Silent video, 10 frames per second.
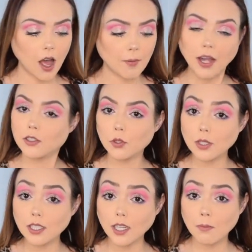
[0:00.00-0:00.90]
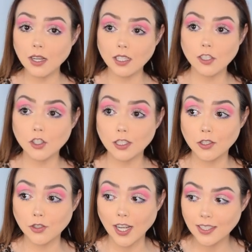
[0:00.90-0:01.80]
I do want to take a minute to just
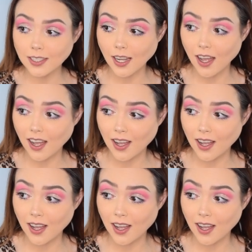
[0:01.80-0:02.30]
address the